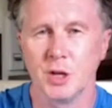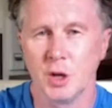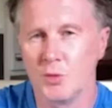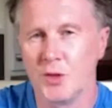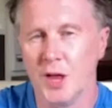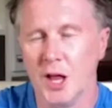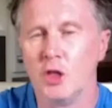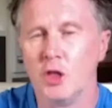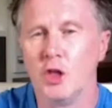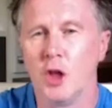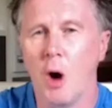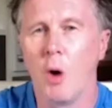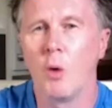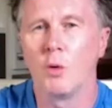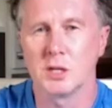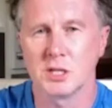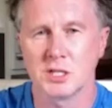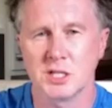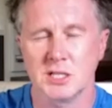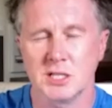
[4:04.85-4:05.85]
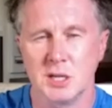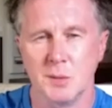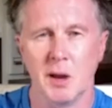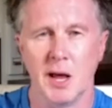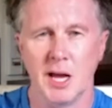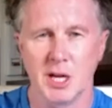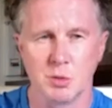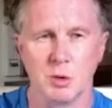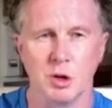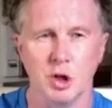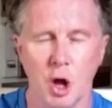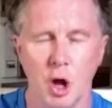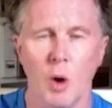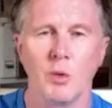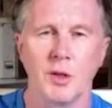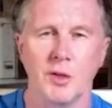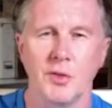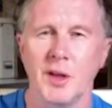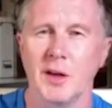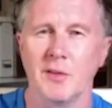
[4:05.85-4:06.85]
You know, they'll know, the City players will know
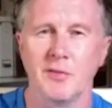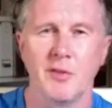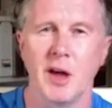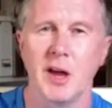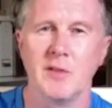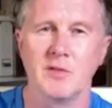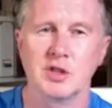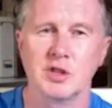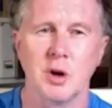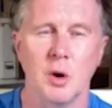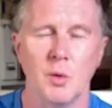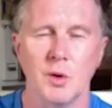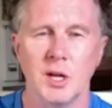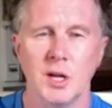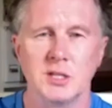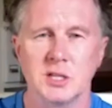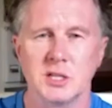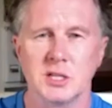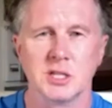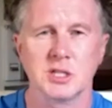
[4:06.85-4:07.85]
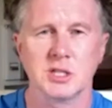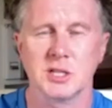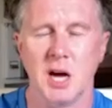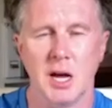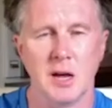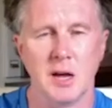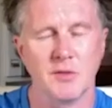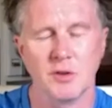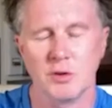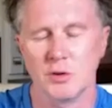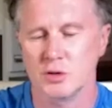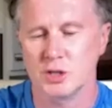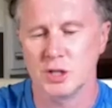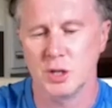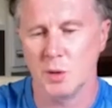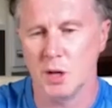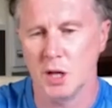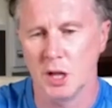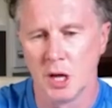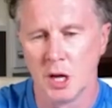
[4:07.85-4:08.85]
that they're favourites going into this tie. Of course they
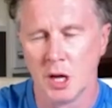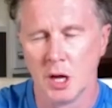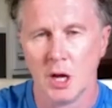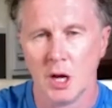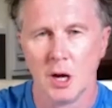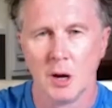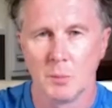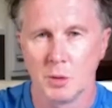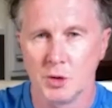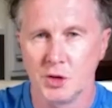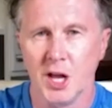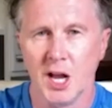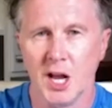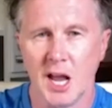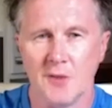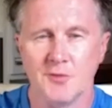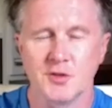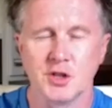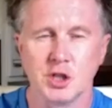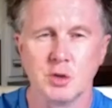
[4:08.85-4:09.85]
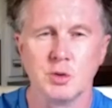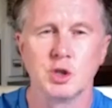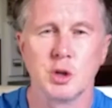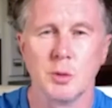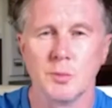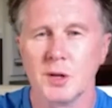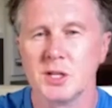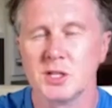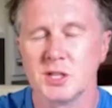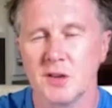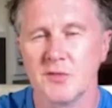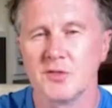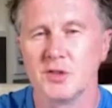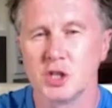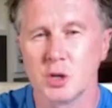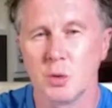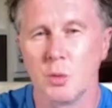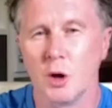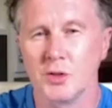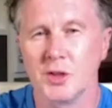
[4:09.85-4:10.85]
will, but they'll have to do something
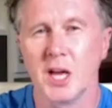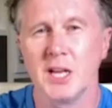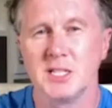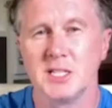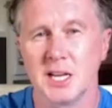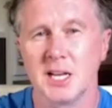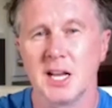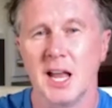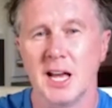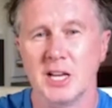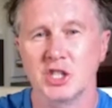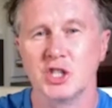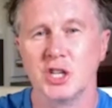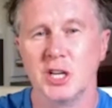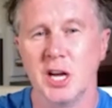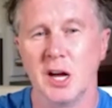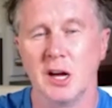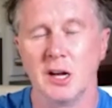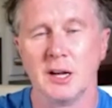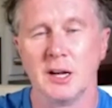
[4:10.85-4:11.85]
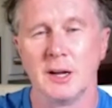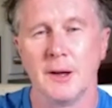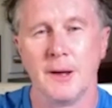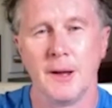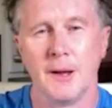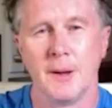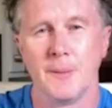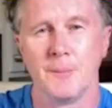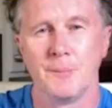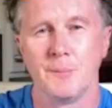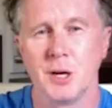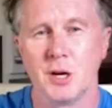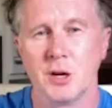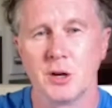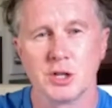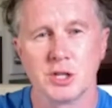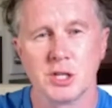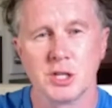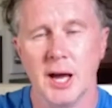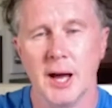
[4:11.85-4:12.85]
different to what they did last year,
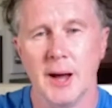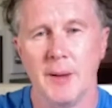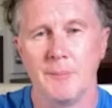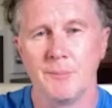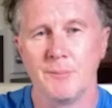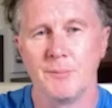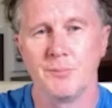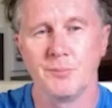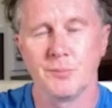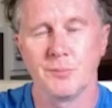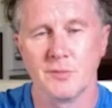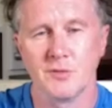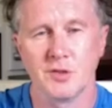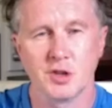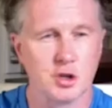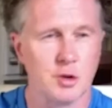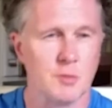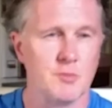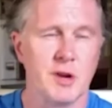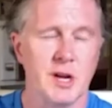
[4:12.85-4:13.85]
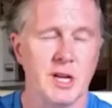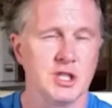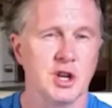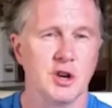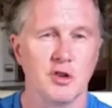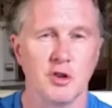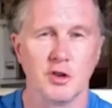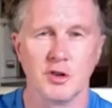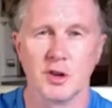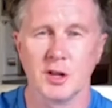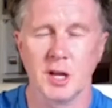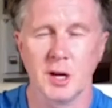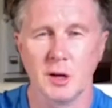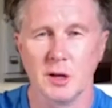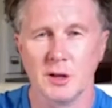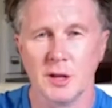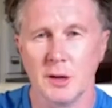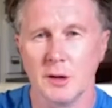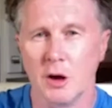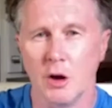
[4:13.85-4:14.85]
because for some reason or other
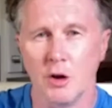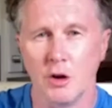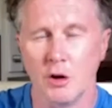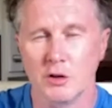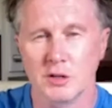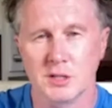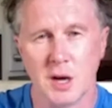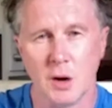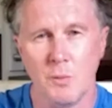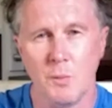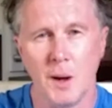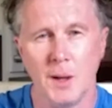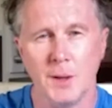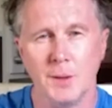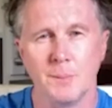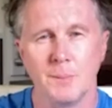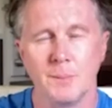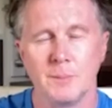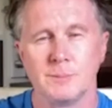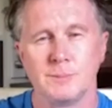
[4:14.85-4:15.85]
they got knocked out by them.